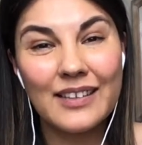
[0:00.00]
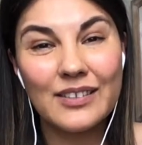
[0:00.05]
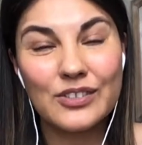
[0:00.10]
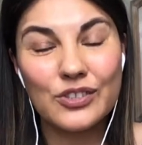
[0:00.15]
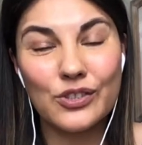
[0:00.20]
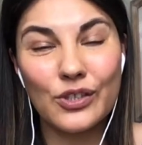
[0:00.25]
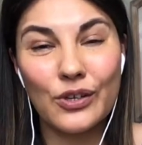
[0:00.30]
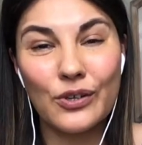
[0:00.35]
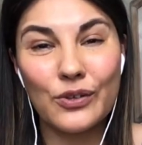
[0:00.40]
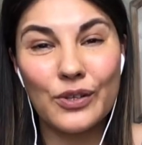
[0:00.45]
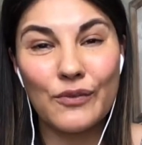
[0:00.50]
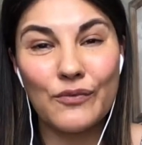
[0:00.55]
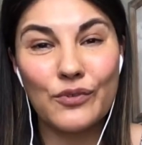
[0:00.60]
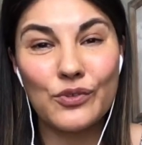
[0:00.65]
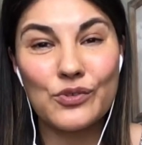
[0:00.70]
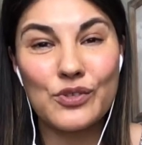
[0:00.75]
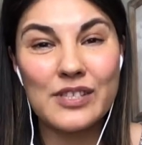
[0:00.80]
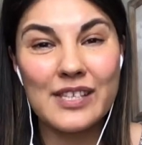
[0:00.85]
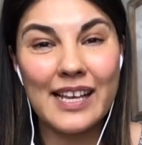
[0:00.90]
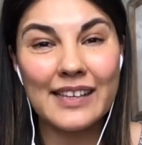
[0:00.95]
So if
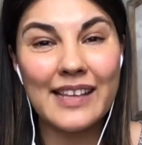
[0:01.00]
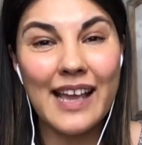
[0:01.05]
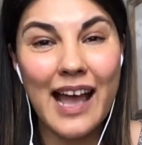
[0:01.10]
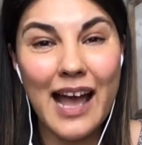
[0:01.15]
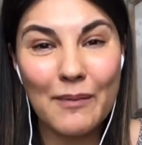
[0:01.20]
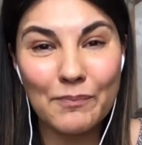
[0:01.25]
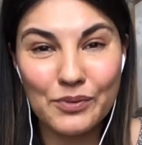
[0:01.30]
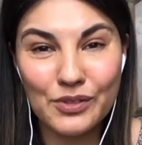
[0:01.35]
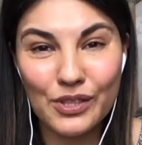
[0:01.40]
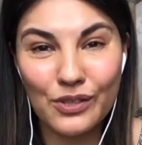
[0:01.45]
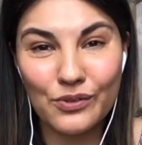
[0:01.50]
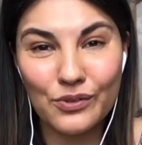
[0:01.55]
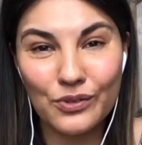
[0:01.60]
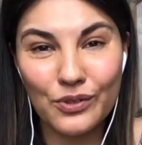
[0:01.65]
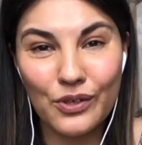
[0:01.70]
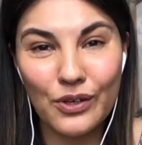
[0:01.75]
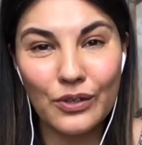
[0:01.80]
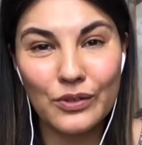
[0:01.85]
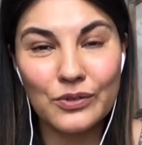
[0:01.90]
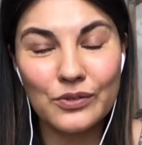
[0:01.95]
you set
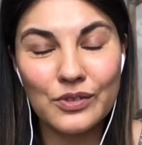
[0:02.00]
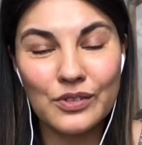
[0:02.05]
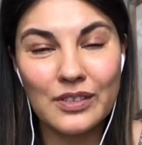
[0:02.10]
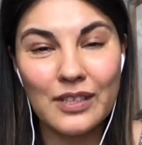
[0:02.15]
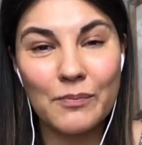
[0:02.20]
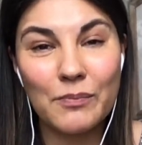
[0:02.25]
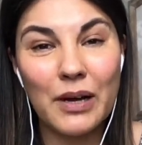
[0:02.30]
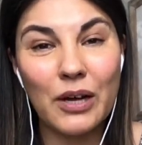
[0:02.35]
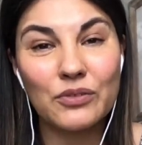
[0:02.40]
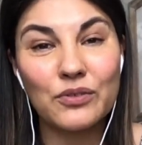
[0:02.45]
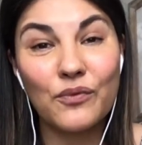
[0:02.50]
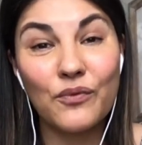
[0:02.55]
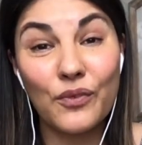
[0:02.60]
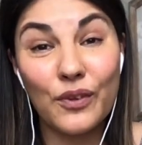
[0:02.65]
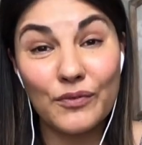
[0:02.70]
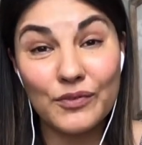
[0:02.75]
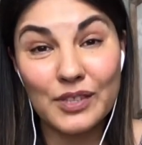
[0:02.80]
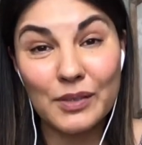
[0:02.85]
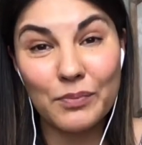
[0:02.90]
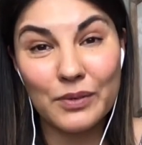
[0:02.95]
absolute goals, about
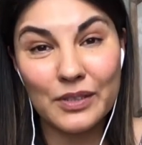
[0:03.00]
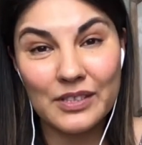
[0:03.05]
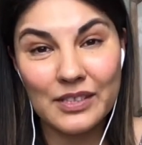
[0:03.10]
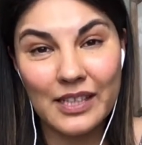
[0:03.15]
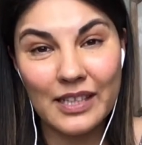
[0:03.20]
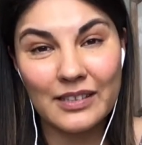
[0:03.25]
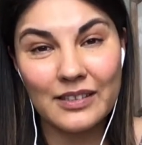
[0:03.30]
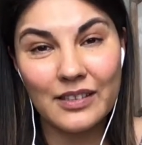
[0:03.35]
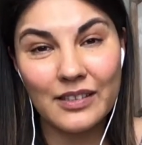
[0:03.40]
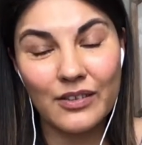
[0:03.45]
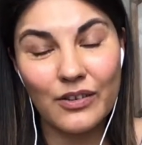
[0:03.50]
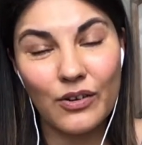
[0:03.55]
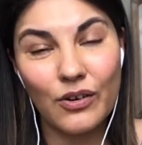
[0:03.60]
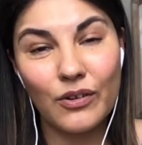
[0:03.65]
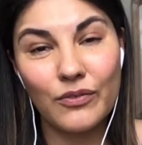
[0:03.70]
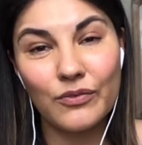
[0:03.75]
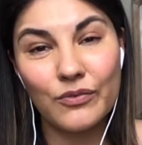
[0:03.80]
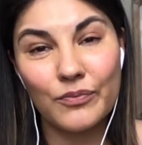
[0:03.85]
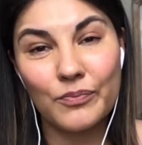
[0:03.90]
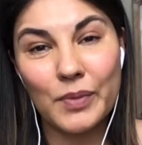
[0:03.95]
50%
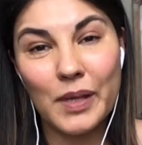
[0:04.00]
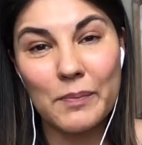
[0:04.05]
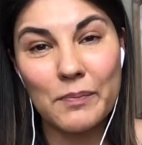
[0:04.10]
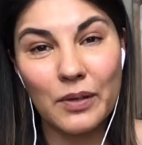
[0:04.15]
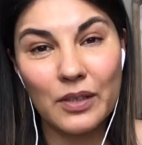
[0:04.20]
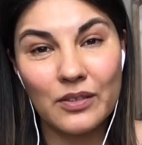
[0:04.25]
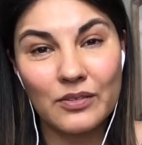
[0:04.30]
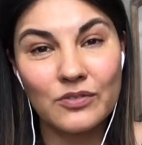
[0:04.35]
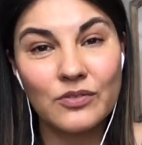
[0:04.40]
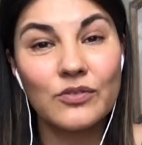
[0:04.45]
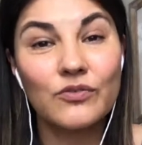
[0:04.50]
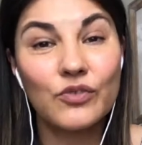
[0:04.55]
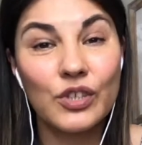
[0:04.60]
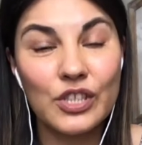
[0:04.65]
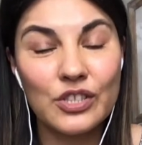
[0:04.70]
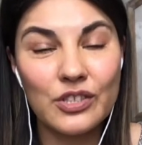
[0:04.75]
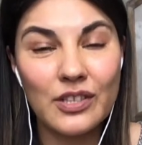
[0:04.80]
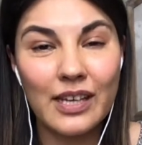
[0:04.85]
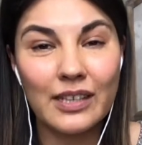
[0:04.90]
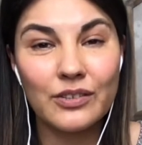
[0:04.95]
of people
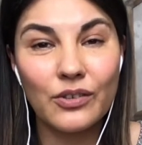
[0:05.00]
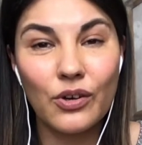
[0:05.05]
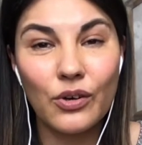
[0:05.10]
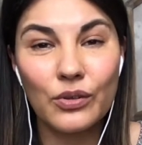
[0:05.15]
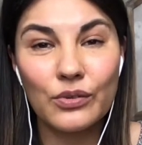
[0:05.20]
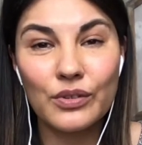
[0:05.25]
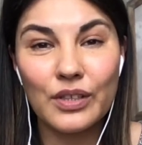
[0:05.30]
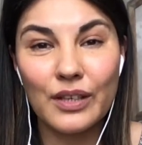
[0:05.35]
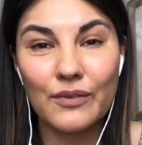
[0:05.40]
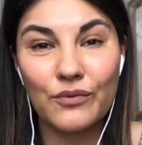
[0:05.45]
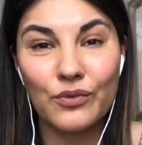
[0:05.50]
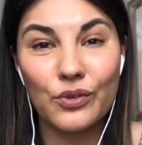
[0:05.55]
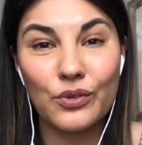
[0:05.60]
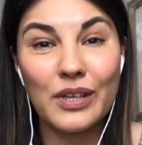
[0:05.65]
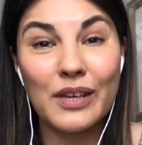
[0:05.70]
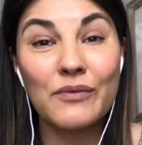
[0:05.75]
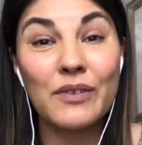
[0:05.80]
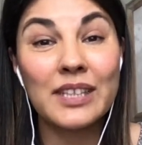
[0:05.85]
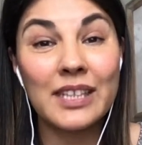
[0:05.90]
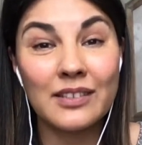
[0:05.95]
reach that goal. If you
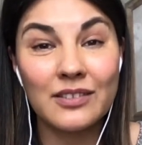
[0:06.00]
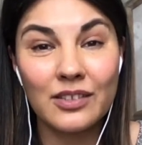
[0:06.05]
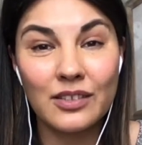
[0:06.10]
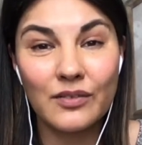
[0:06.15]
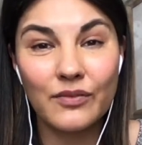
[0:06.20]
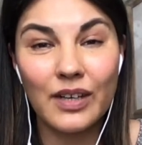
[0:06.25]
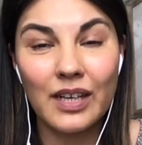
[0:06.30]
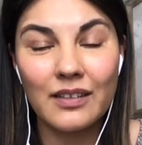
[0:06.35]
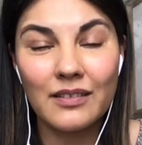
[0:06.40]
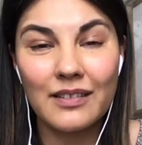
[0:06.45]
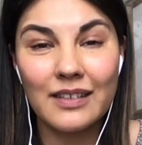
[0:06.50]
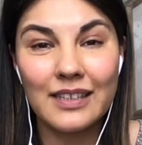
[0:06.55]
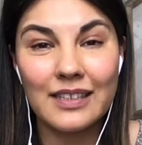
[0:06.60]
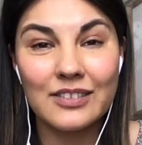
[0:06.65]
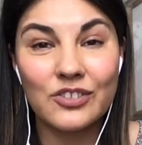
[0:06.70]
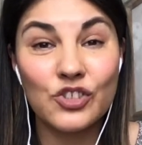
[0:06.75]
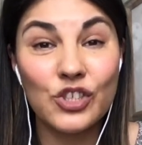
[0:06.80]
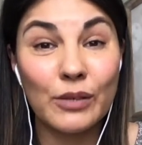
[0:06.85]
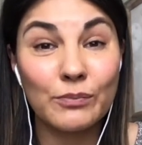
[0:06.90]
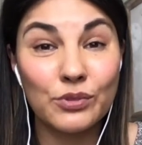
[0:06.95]
give an interval,
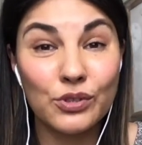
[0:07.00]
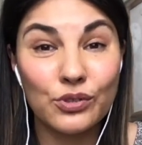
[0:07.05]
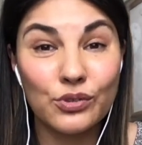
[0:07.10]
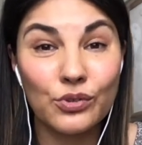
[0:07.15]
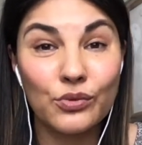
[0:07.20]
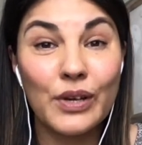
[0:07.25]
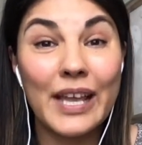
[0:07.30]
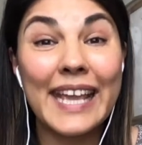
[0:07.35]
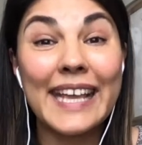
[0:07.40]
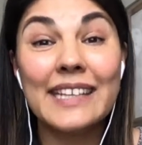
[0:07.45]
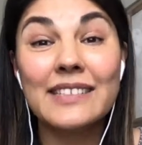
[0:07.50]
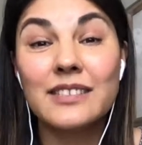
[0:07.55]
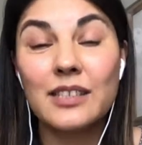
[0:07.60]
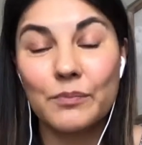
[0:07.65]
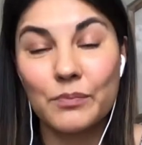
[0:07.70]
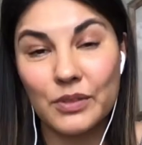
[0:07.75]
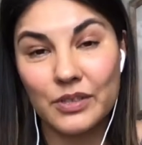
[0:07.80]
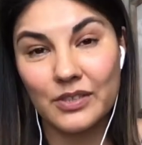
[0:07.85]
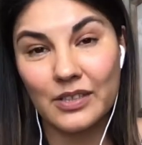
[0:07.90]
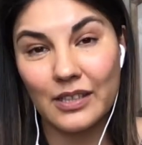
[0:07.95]
it jumps to
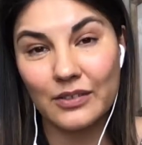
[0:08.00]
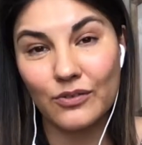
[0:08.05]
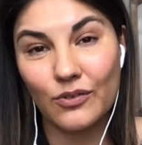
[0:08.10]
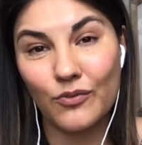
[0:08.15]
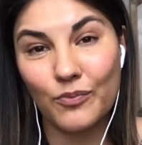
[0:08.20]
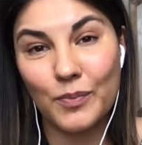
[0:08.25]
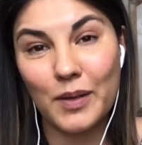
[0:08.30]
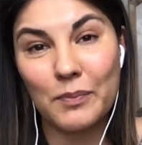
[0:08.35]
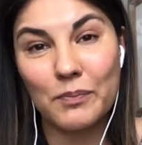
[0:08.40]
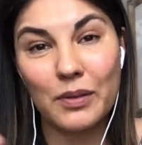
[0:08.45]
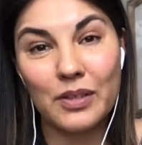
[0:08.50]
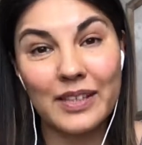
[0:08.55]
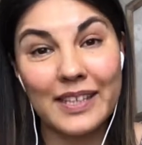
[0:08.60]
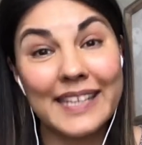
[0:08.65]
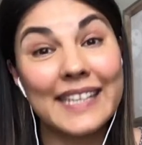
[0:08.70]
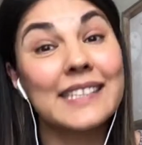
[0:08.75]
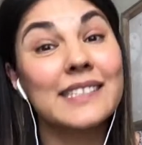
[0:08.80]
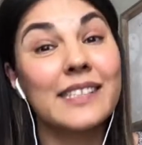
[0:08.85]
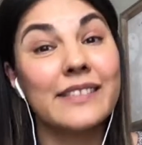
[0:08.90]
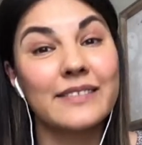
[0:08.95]
80% of people
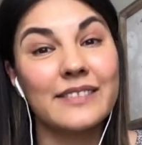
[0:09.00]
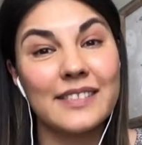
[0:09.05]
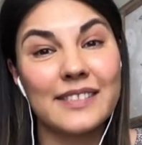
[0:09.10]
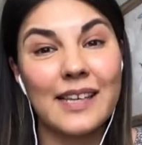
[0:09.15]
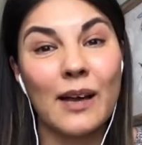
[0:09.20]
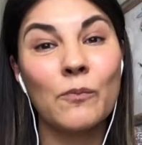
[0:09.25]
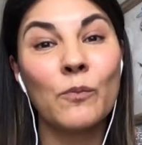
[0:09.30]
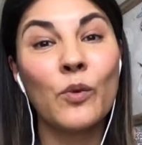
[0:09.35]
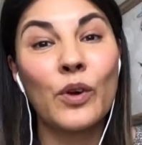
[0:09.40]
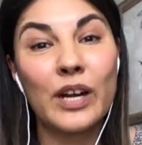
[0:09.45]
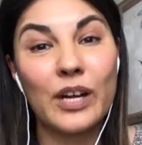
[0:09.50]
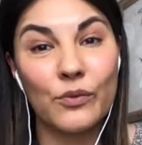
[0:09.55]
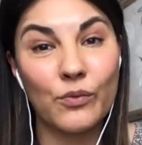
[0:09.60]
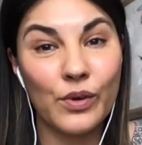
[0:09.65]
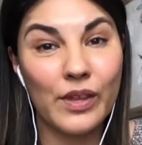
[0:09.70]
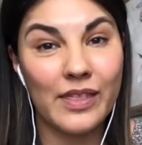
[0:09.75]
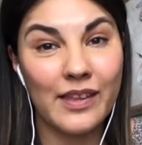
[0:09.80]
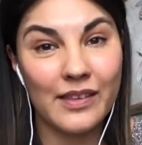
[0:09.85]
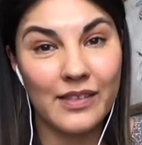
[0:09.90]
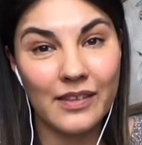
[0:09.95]
hitting somewhere
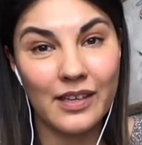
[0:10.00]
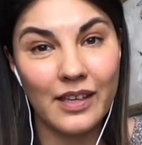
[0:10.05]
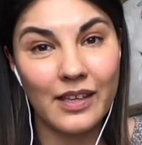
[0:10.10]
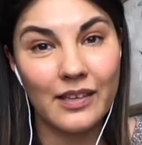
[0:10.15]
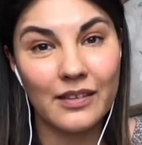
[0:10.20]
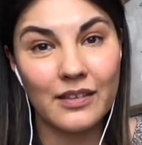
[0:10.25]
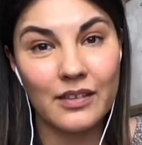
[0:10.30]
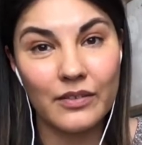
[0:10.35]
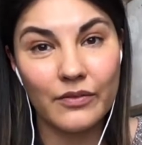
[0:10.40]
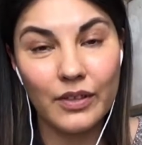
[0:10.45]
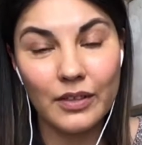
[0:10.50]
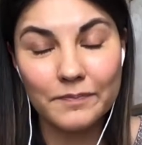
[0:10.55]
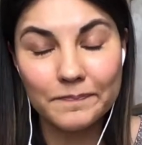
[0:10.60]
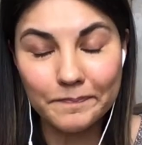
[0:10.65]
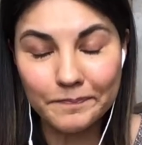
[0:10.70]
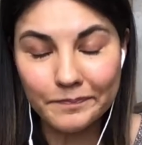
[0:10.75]
within the interval.